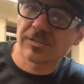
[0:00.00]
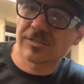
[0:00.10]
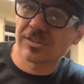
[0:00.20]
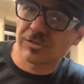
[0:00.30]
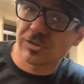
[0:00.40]

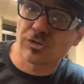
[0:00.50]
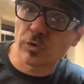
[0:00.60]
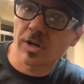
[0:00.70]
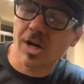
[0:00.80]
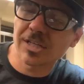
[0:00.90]
to
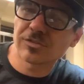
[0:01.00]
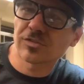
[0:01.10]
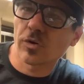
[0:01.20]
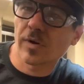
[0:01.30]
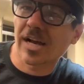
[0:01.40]
do it on,
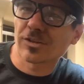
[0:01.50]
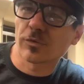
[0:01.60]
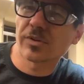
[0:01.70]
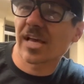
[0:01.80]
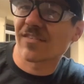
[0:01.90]
so I
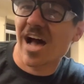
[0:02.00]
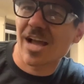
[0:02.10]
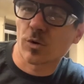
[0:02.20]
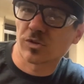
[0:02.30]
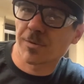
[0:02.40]
don't really have a
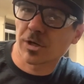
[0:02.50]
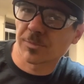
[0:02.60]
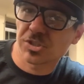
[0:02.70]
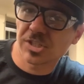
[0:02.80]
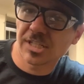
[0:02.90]
high horsepower
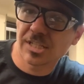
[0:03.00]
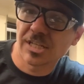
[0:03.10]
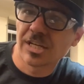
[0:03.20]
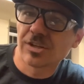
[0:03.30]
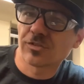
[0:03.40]

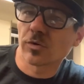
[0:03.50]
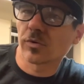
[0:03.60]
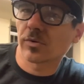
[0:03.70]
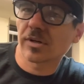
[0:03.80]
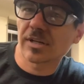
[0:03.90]
machine.
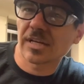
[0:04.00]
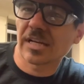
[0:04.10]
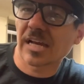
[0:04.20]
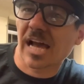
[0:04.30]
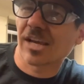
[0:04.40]
So
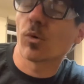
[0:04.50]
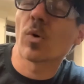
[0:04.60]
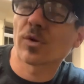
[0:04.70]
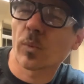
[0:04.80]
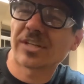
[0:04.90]
I don't
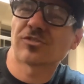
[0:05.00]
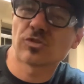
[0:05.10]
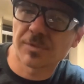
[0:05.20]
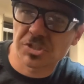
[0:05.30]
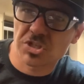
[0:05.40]
want to waste
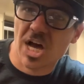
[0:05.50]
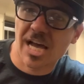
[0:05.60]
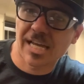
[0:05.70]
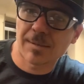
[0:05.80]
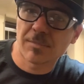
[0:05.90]
too much
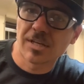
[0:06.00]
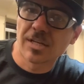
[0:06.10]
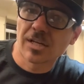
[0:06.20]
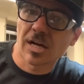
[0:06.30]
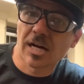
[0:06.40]
time
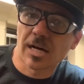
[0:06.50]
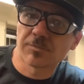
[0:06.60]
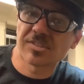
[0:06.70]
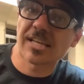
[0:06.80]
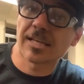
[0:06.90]

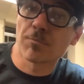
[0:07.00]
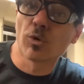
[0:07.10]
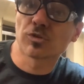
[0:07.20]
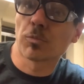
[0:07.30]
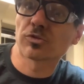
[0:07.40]
taking
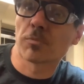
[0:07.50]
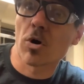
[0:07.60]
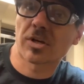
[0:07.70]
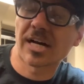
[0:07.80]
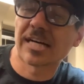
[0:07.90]
multiple
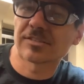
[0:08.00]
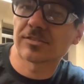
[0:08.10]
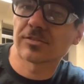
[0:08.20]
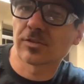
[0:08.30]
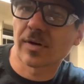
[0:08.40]
small
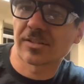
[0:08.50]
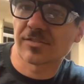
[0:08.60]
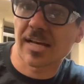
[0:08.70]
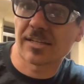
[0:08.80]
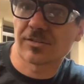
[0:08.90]
cuts. So I
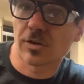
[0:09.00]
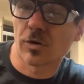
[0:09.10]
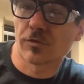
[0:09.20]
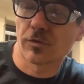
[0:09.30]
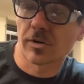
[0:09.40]
decided to
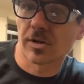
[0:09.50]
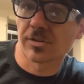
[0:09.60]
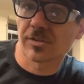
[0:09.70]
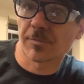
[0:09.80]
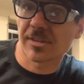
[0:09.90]
go
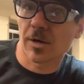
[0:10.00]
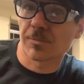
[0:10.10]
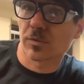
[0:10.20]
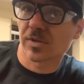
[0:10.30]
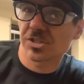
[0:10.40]
for something that would
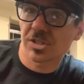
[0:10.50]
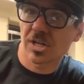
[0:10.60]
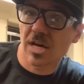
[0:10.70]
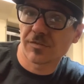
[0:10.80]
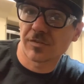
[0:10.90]
be rigid
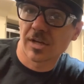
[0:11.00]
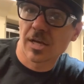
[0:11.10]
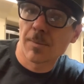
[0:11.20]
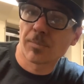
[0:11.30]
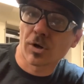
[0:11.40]
enough,
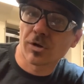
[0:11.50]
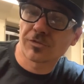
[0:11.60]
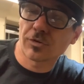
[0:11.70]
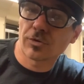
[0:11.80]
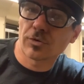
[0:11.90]
but
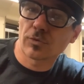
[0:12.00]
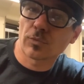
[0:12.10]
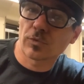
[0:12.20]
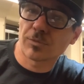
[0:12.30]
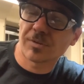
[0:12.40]
also
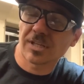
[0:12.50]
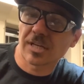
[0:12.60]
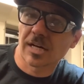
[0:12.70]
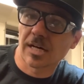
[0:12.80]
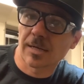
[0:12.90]
would
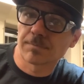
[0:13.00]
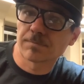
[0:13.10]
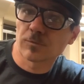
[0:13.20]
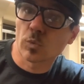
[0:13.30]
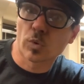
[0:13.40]
be
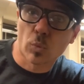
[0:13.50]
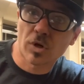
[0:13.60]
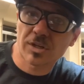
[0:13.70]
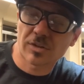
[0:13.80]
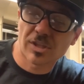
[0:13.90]
would
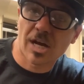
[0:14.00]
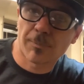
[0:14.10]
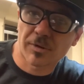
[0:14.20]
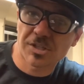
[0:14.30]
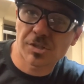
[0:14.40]
work in the
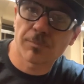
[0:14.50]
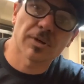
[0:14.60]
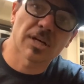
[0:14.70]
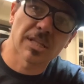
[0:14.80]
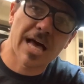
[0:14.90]
operation,
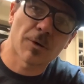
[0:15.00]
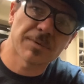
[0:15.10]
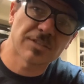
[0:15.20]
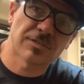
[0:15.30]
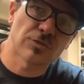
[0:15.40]
but allow
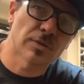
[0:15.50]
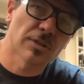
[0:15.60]
me to do it a